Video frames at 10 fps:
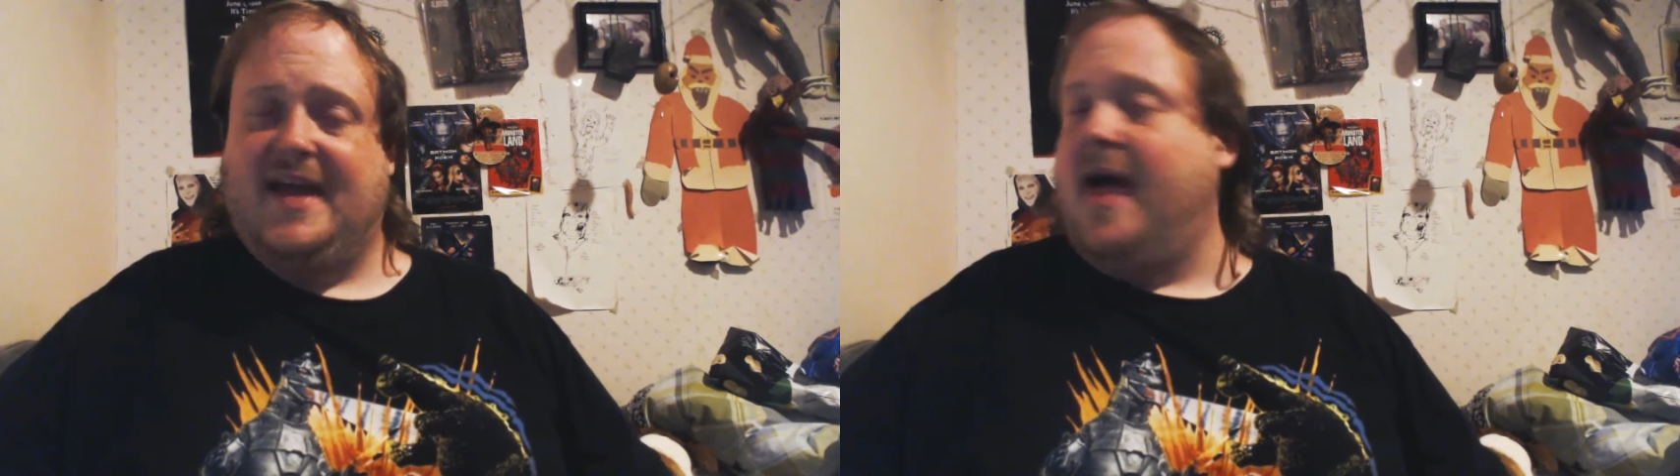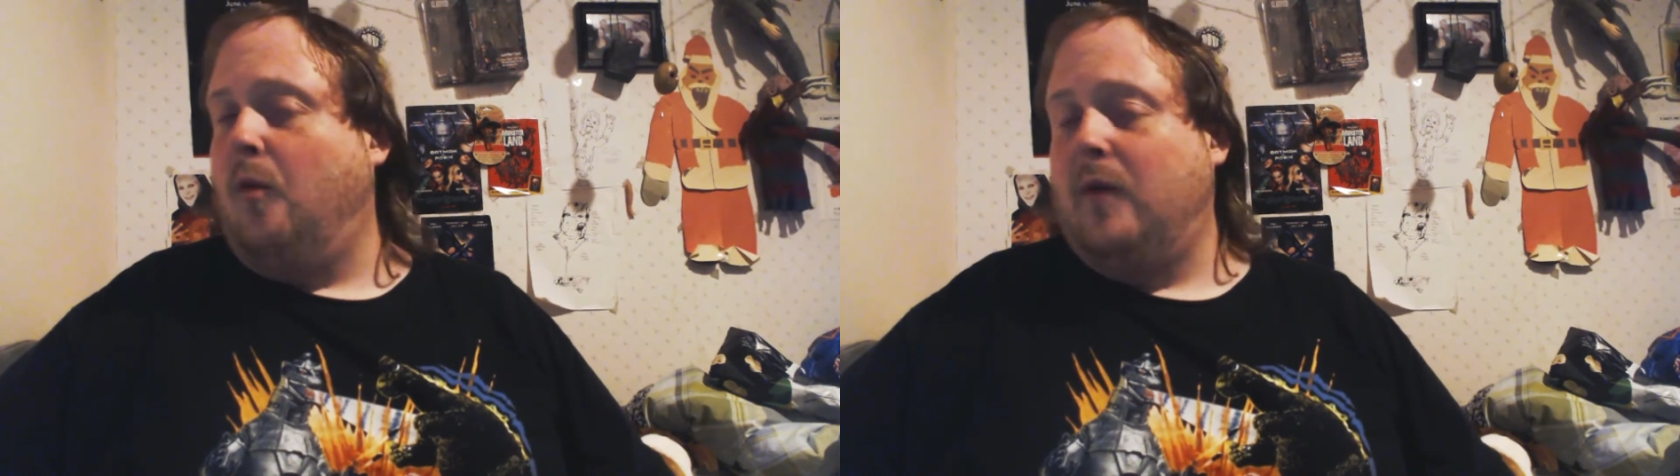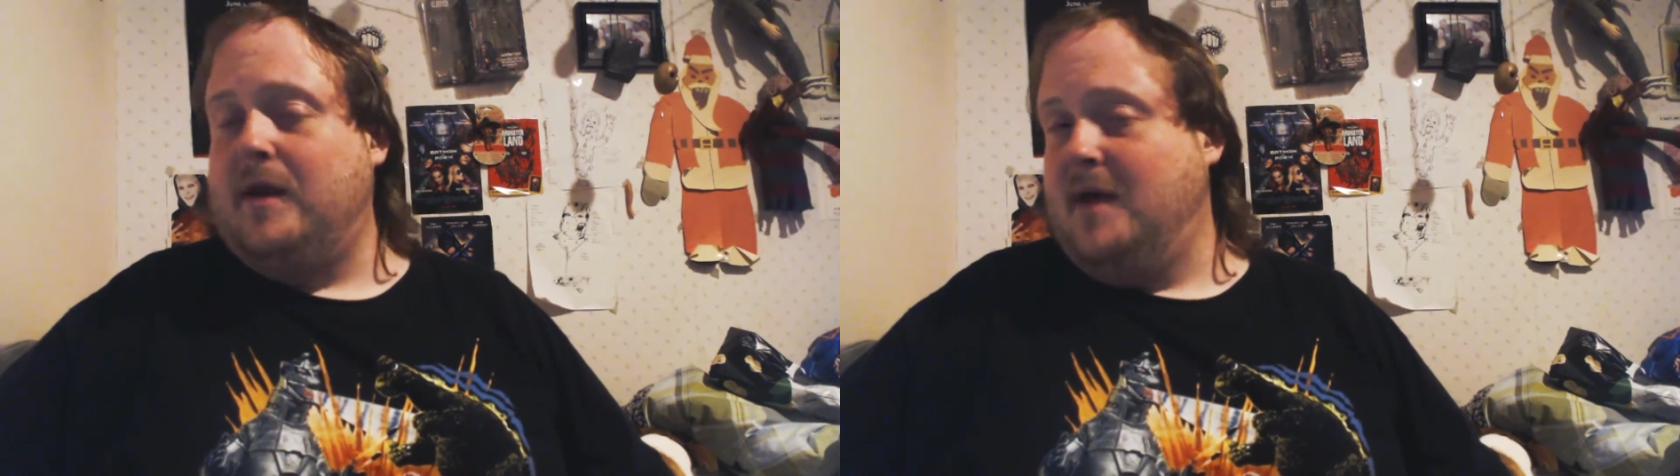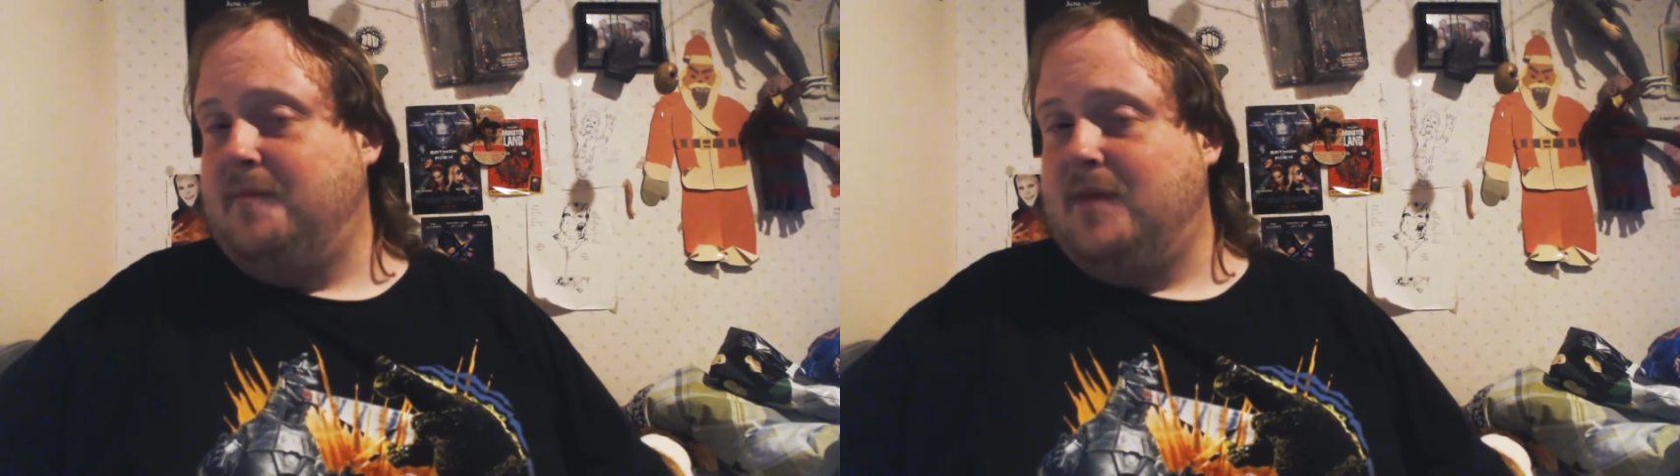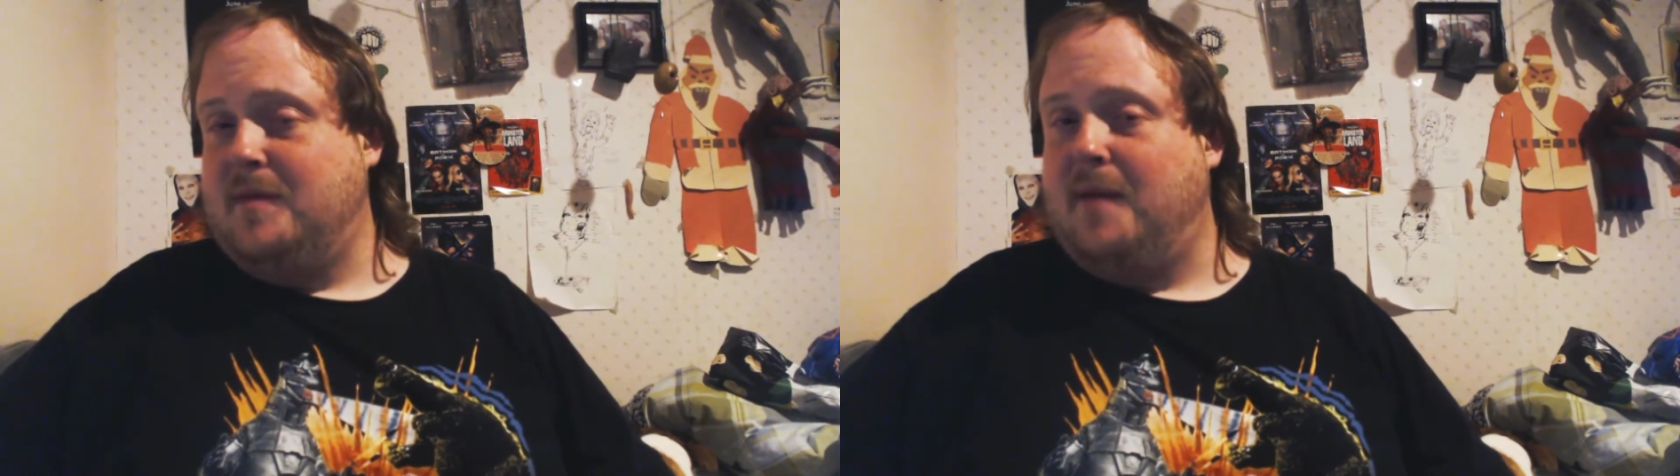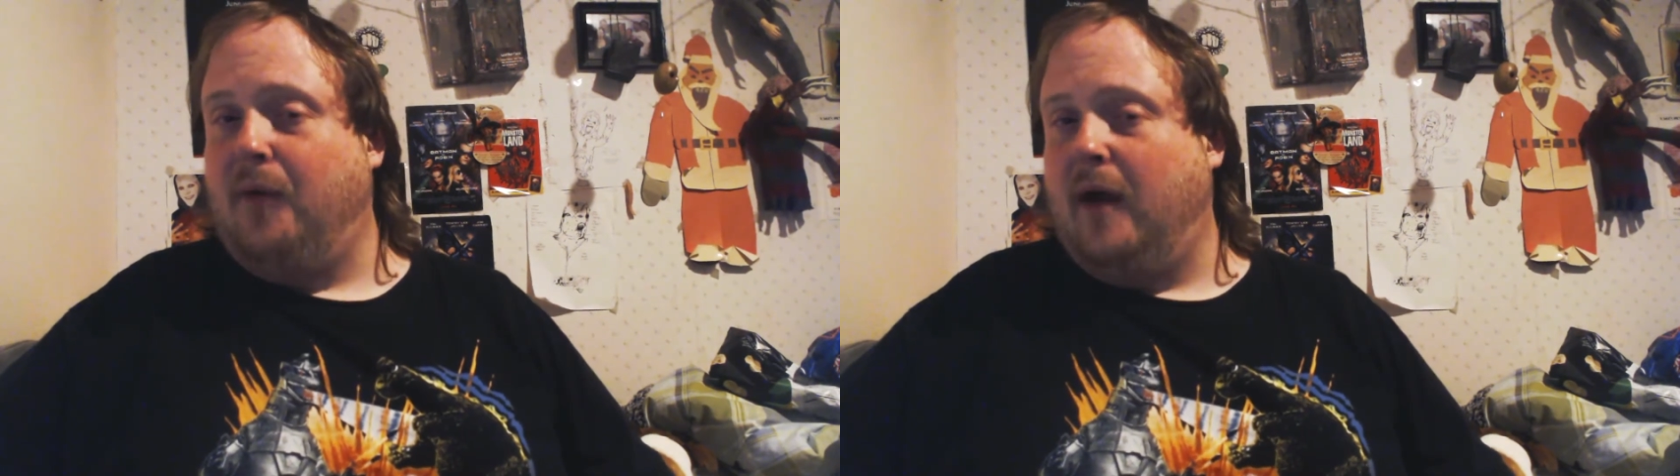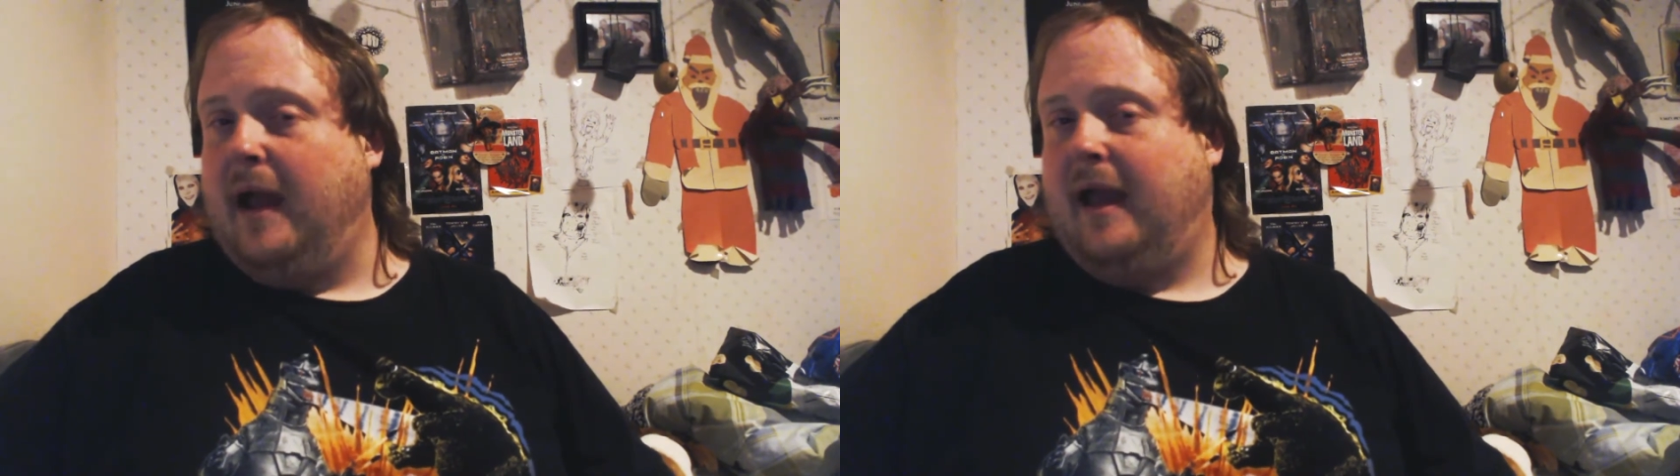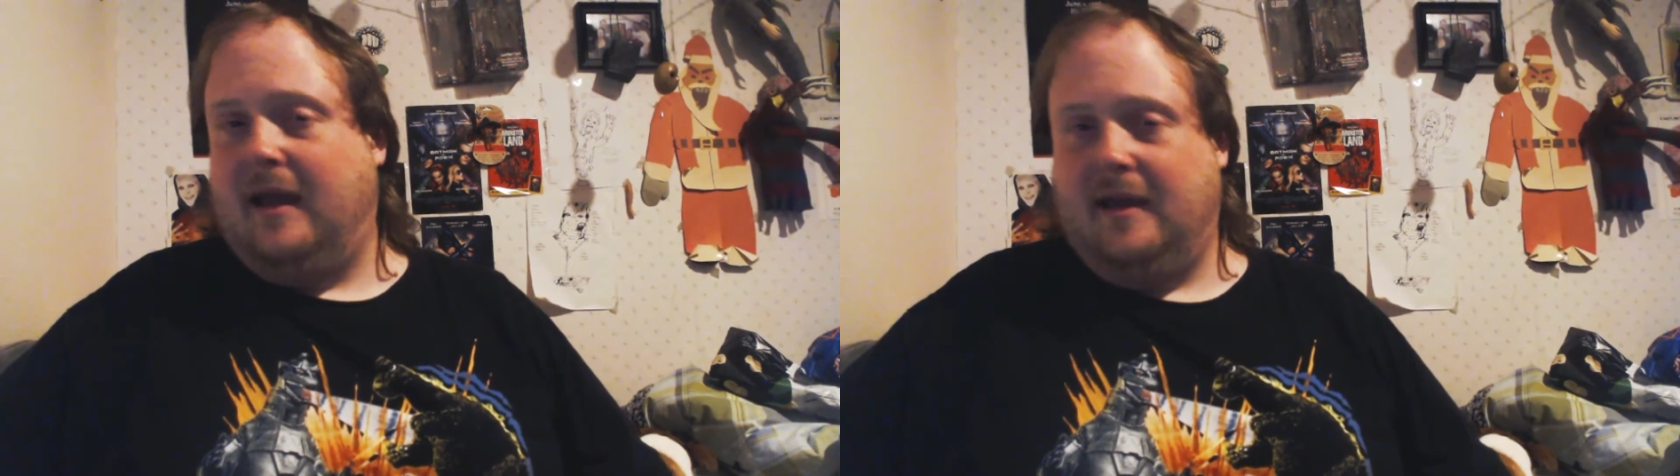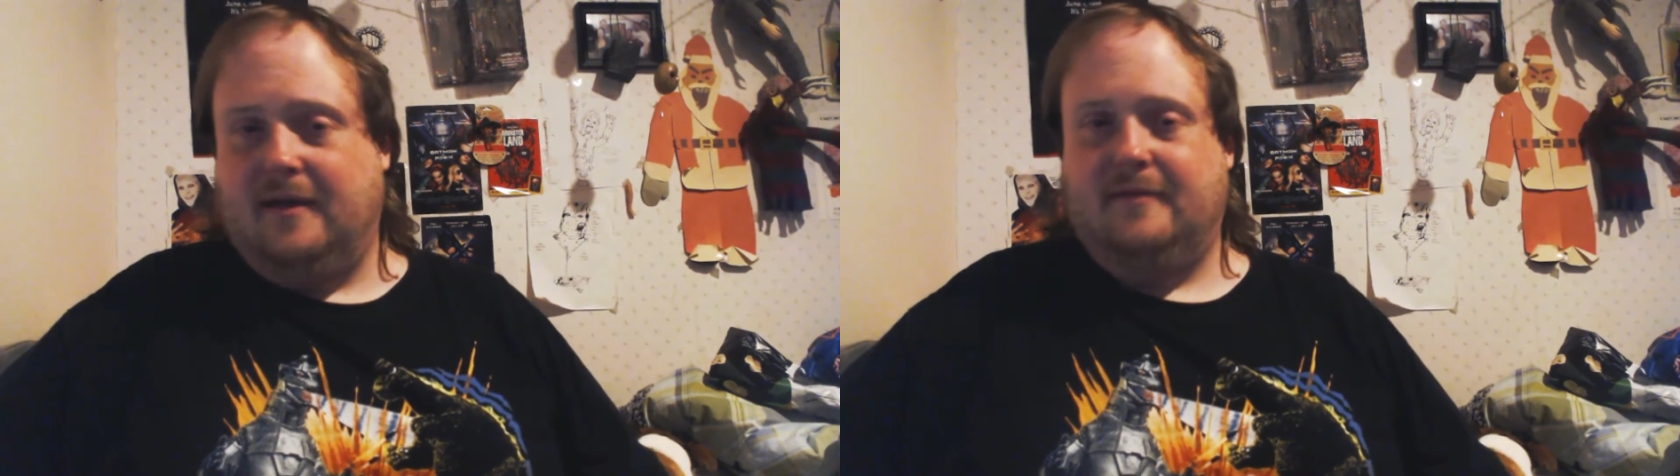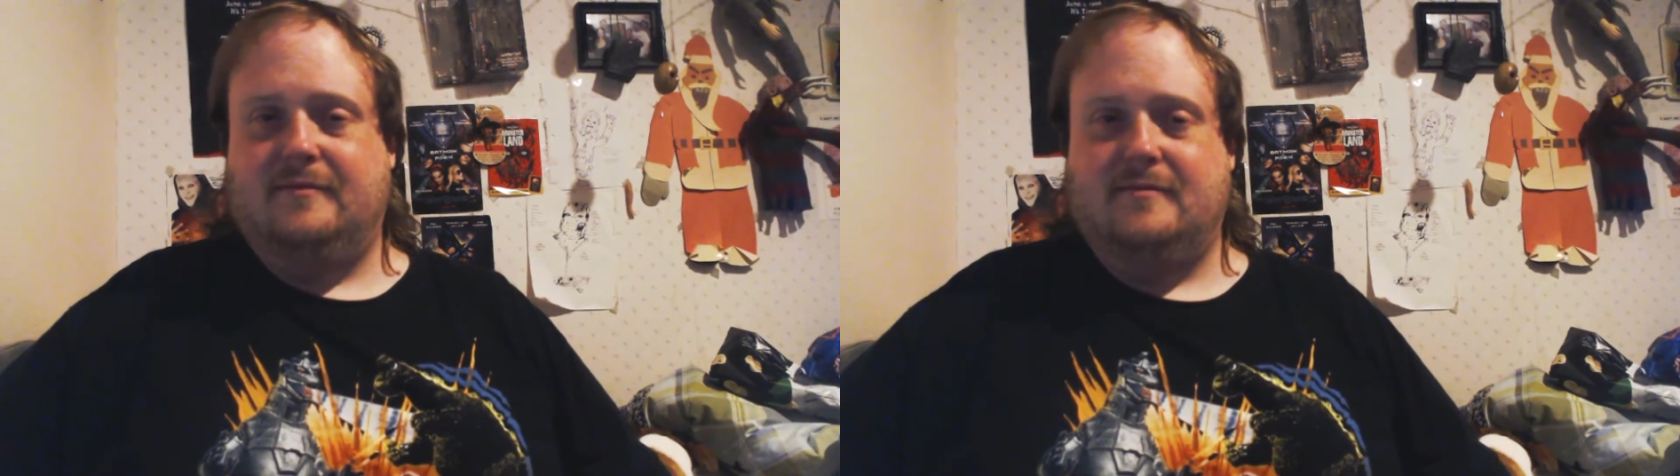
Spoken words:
think Halloween might be my break.